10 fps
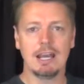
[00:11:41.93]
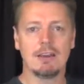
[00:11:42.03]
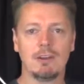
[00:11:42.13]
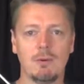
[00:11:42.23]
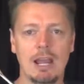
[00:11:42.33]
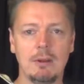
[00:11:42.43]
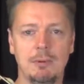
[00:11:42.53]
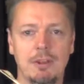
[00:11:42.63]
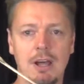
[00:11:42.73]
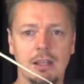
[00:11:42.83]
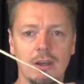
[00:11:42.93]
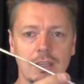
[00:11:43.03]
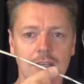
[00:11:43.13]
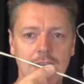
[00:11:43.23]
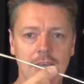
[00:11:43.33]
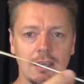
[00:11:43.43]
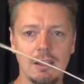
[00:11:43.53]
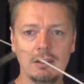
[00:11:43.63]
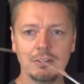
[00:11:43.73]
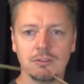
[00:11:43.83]
it out of the ground when they're not looking.
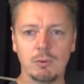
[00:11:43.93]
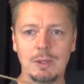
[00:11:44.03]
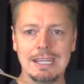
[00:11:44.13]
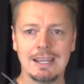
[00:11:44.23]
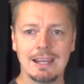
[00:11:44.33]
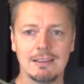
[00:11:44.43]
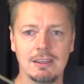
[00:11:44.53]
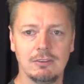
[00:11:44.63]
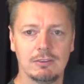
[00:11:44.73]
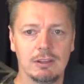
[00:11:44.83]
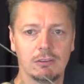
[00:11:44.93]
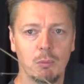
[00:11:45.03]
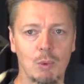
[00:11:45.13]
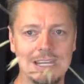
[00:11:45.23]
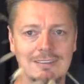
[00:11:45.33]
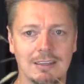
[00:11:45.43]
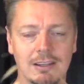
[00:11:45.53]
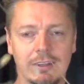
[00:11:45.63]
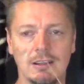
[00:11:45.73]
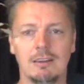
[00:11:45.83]
Just a weed like this, like some wheat,
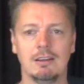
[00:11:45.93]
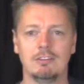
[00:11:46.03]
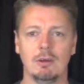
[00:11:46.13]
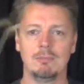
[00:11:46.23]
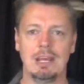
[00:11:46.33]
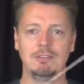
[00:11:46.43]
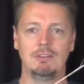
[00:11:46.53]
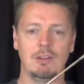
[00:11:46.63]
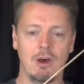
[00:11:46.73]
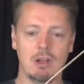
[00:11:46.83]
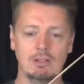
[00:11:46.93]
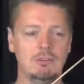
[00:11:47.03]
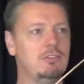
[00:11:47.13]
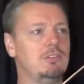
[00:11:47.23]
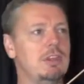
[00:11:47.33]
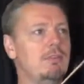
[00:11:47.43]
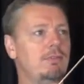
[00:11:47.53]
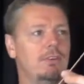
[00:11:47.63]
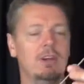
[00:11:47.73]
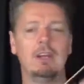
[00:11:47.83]
something nice and long and
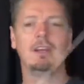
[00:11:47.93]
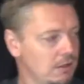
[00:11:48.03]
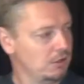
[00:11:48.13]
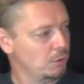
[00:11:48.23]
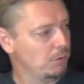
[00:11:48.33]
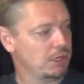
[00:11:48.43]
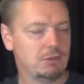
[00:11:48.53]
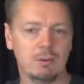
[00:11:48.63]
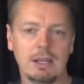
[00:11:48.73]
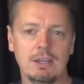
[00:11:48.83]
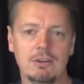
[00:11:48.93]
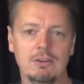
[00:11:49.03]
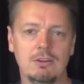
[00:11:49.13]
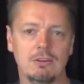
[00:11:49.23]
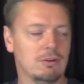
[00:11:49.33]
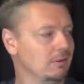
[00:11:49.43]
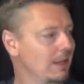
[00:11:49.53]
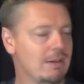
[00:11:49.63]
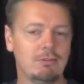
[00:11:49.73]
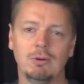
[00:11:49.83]
stiff. Your buddy's right here to your
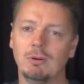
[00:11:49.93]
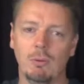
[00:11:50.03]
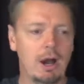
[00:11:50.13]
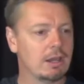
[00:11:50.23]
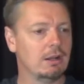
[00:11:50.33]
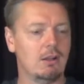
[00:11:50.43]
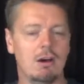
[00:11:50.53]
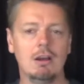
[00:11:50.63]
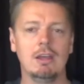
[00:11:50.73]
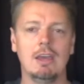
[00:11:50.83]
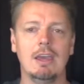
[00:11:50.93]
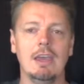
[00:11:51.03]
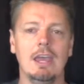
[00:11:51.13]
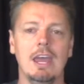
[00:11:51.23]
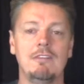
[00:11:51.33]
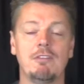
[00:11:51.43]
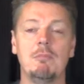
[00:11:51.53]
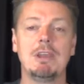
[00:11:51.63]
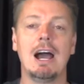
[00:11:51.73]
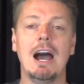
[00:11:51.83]
left, walking along, and
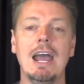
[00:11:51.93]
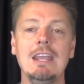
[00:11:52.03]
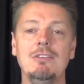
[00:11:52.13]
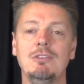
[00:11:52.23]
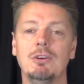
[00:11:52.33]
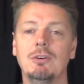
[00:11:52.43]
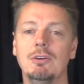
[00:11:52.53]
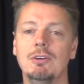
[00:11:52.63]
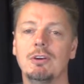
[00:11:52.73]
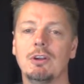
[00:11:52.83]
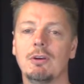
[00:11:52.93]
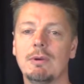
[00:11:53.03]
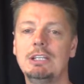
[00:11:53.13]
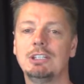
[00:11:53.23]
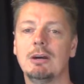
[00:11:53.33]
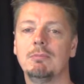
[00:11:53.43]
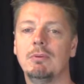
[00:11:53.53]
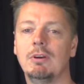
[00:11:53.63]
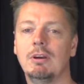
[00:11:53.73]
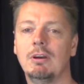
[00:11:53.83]
from behind you, you're gonna reach
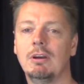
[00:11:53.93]
up